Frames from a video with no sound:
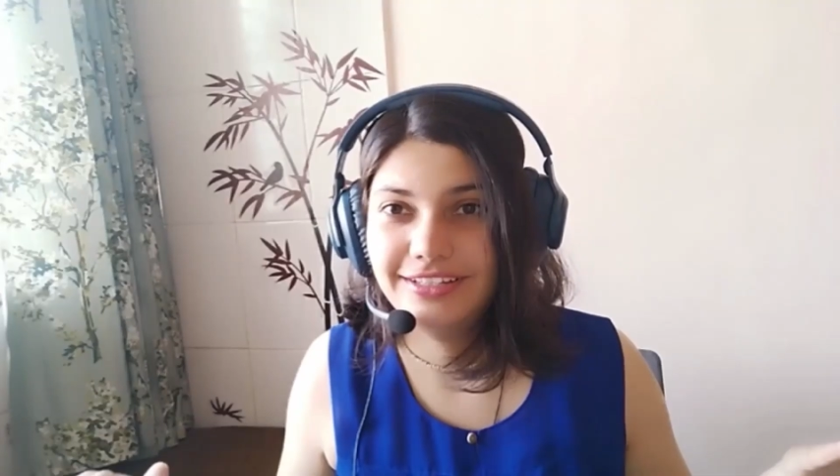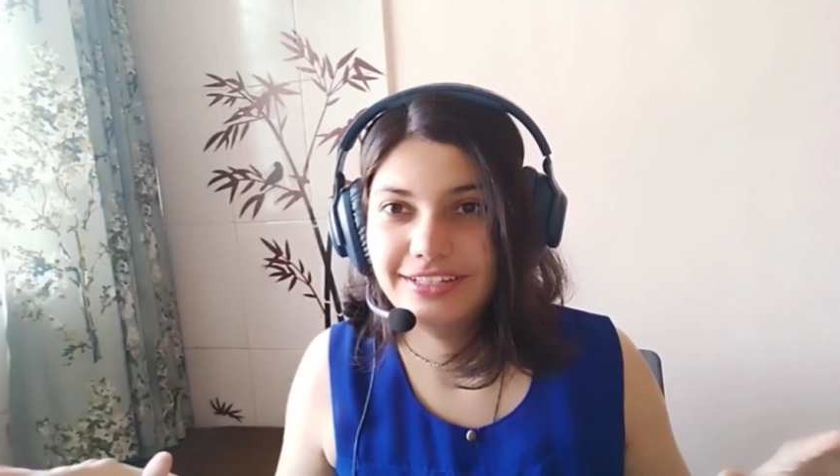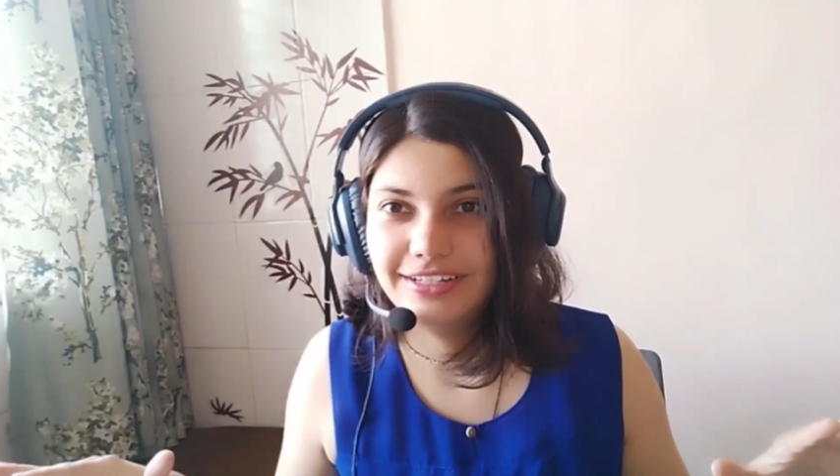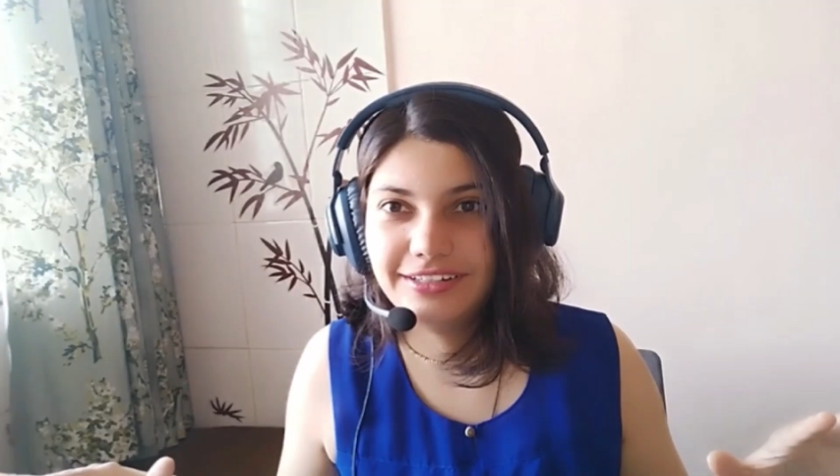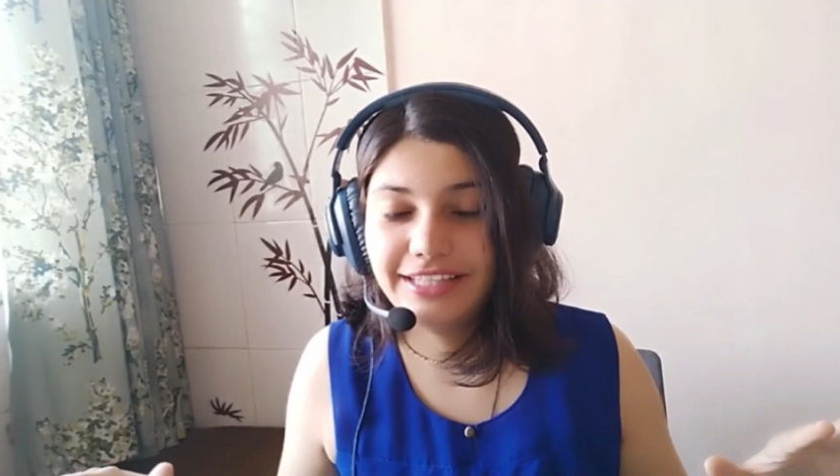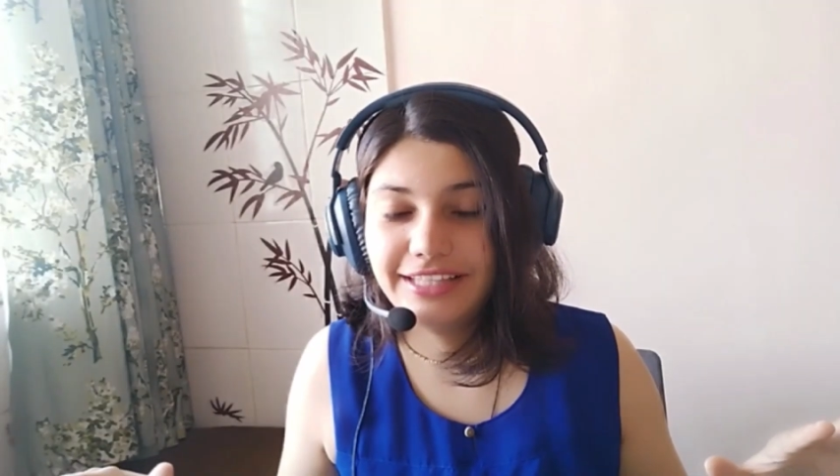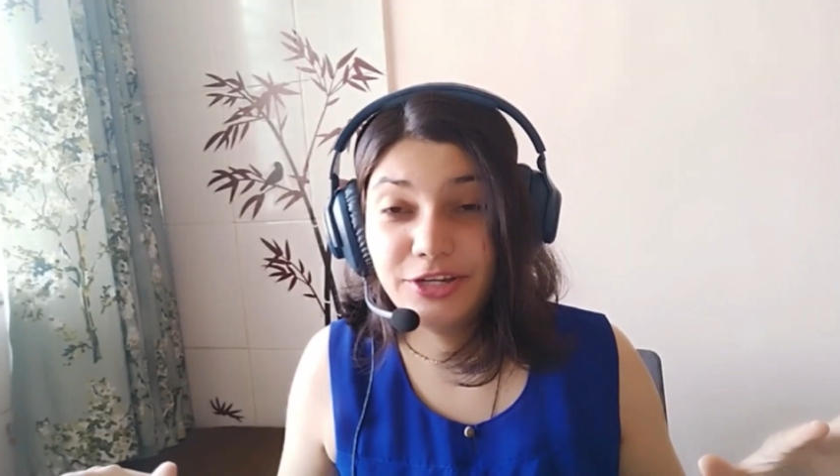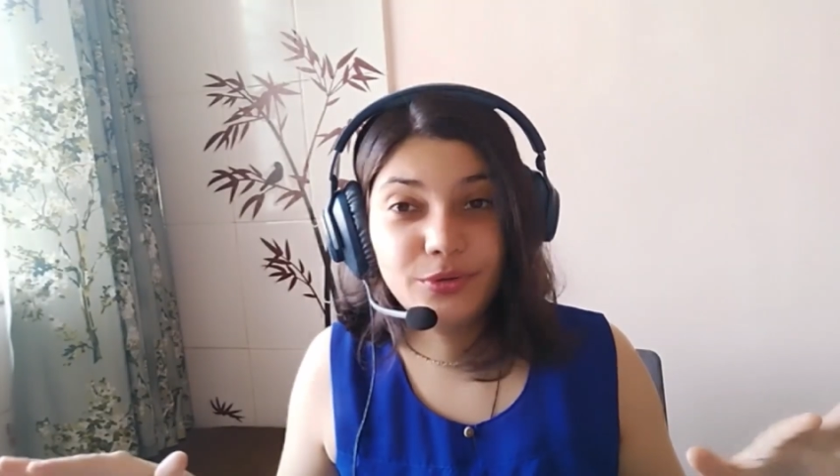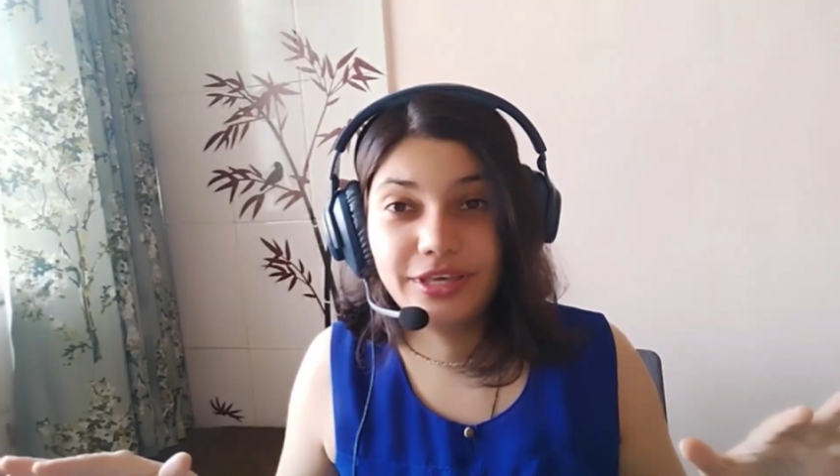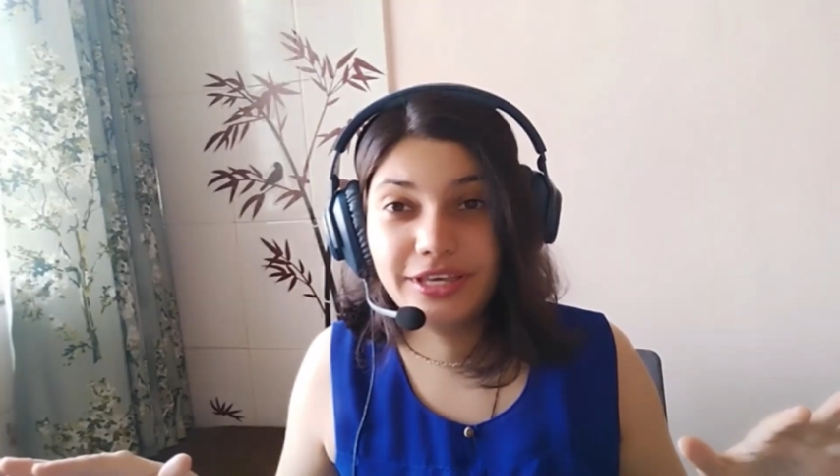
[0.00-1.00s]
that you
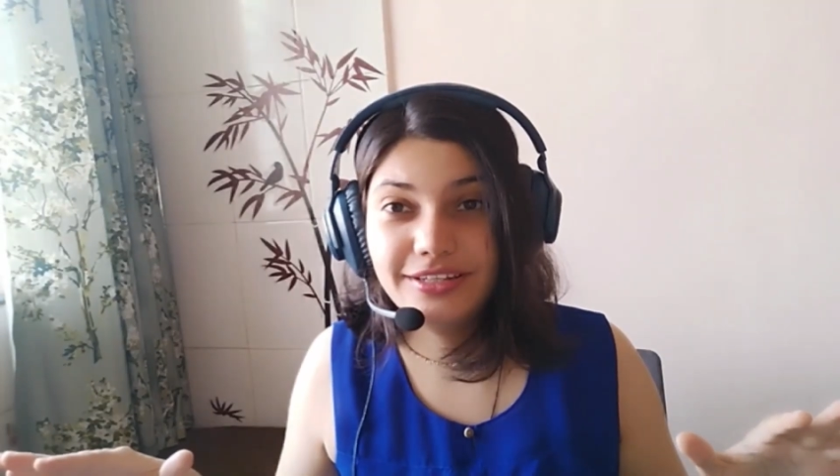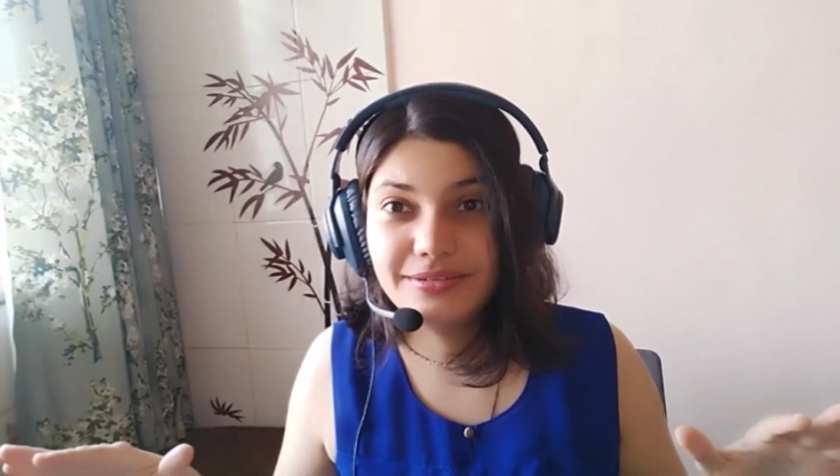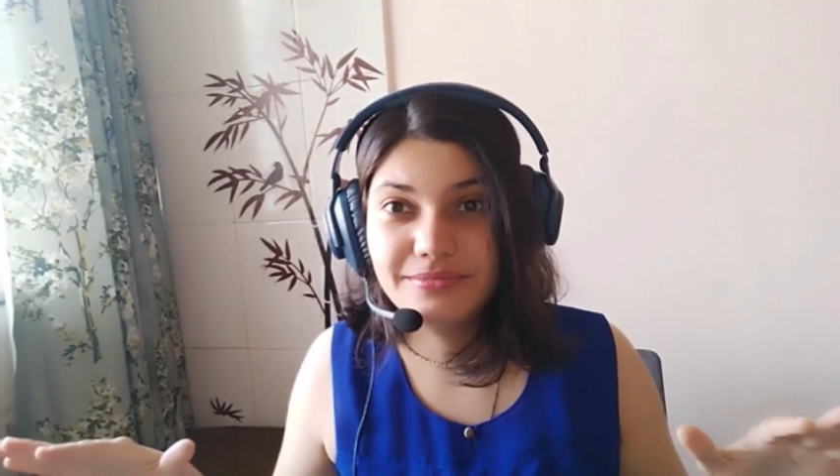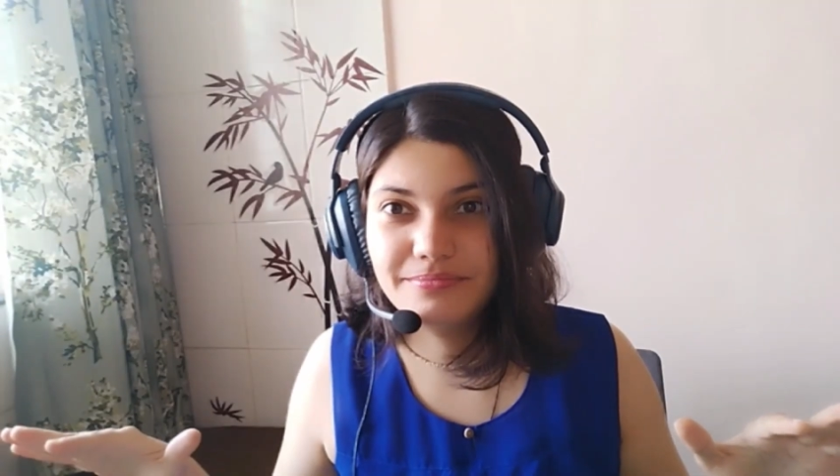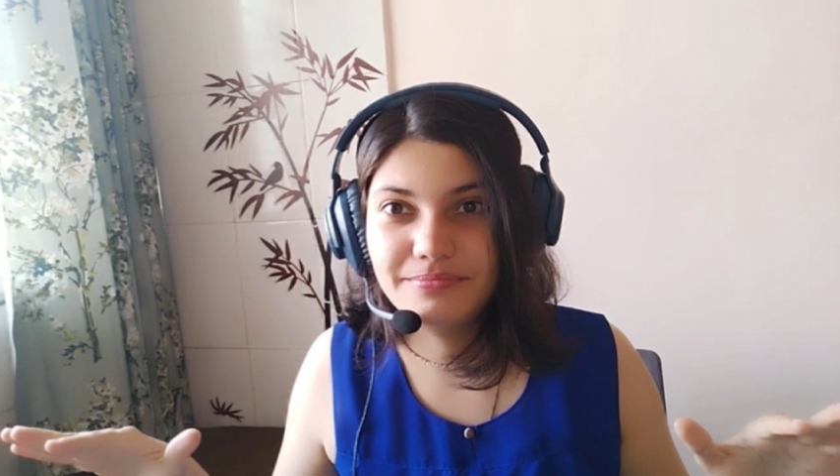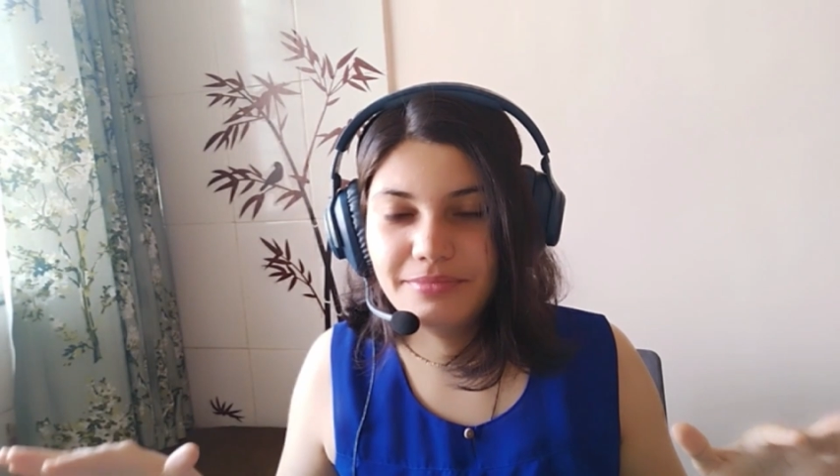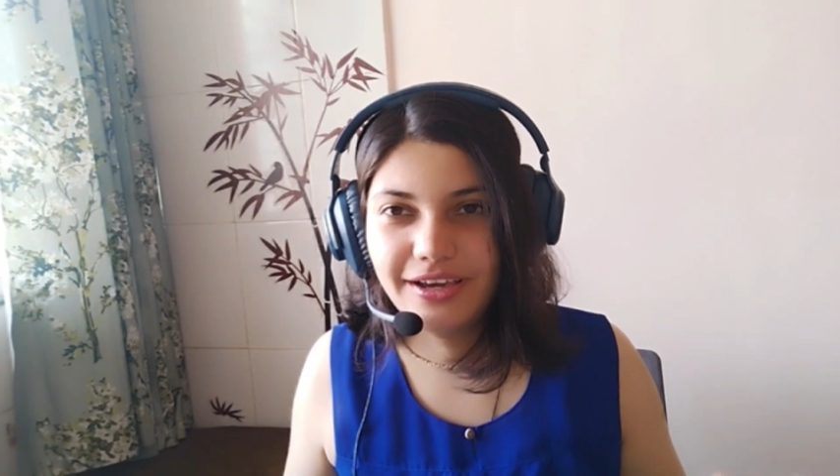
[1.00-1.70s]
can make